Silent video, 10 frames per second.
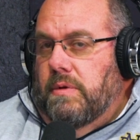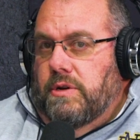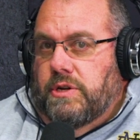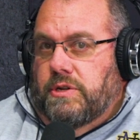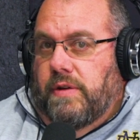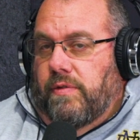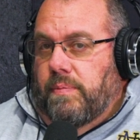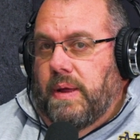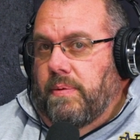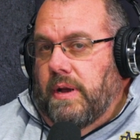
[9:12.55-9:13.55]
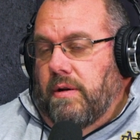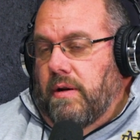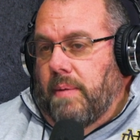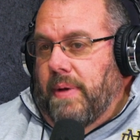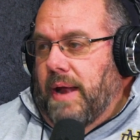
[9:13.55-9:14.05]
Just different people. They're
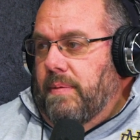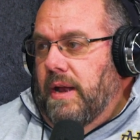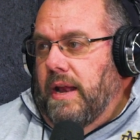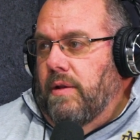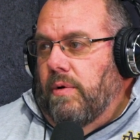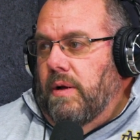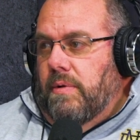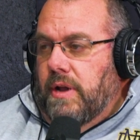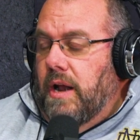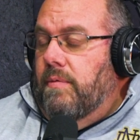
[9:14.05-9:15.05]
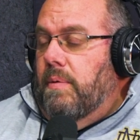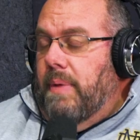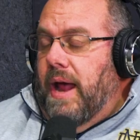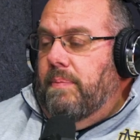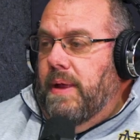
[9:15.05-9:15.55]
not bad. Neither one of them. None of them are
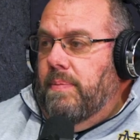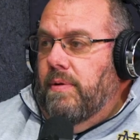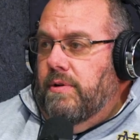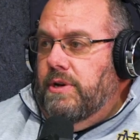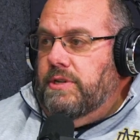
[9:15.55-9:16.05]
bad people. They're